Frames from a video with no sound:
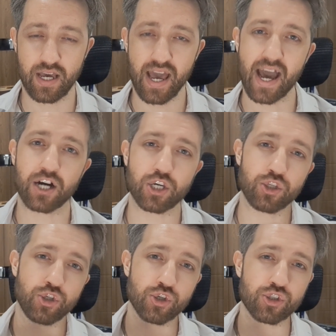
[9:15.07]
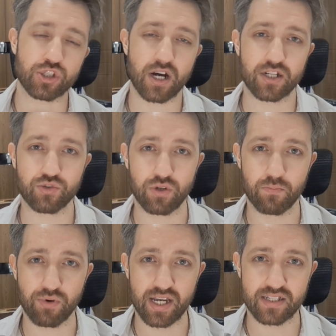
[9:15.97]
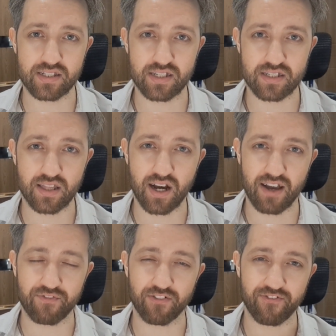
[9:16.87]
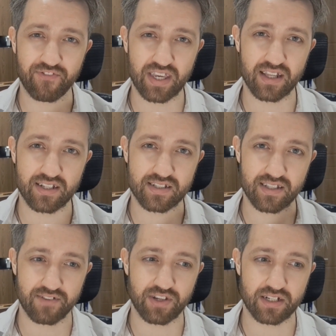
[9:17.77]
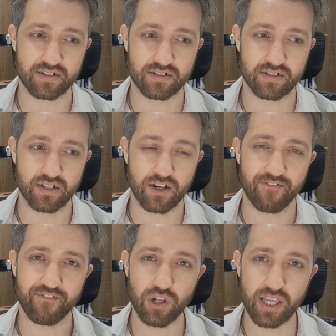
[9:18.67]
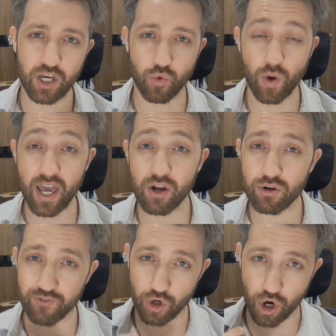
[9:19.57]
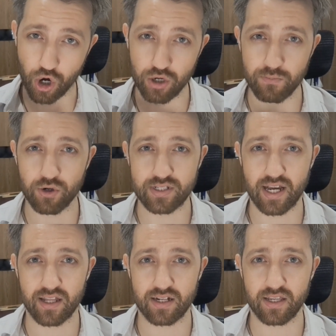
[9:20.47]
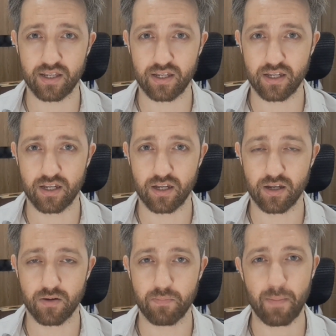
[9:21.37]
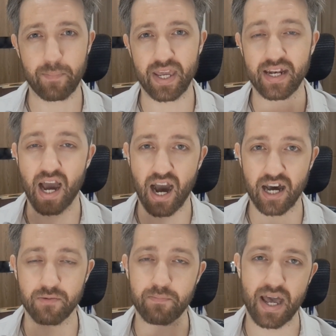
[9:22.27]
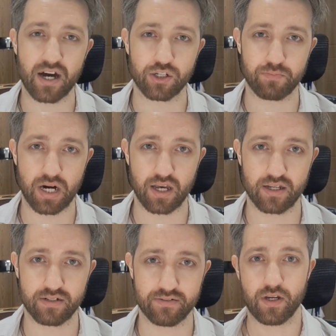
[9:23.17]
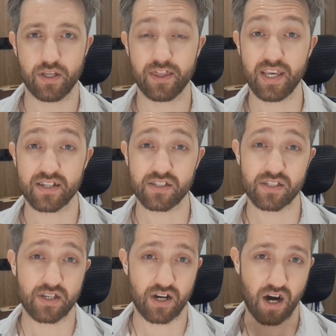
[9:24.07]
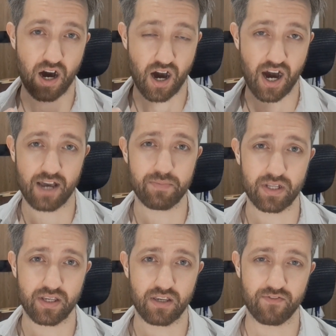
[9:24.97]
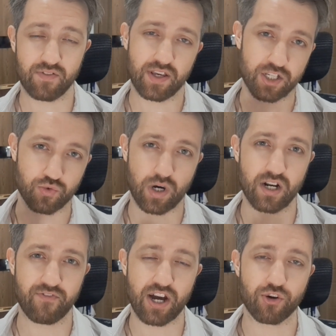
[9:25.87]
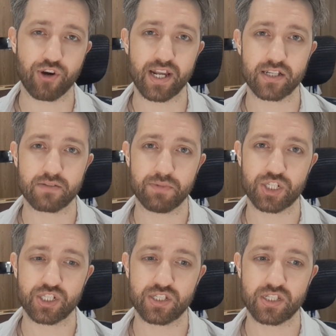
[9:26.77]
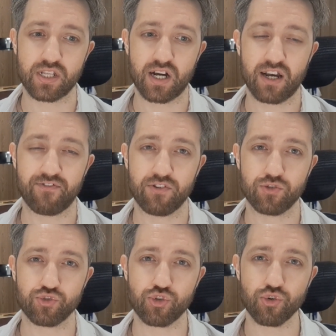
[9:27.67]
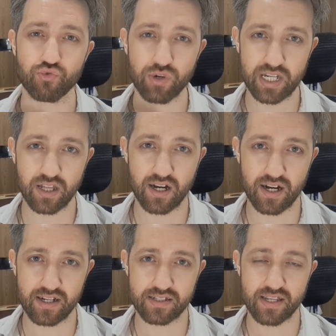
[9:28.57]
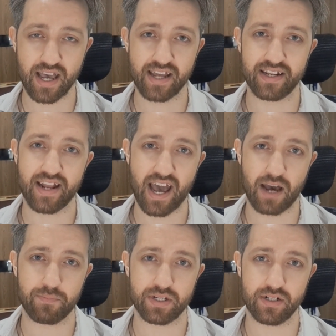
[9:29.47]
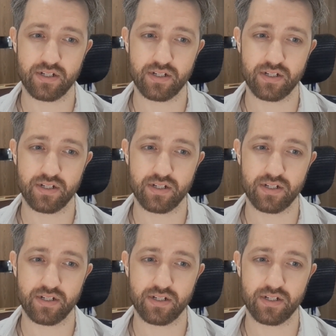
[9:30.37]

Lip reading: How can you start to embrace this life of fearless living, fully aware of your own mortality, but being unbound by it? This, I believe, is one of our greatest missions in life, to realize and inhabit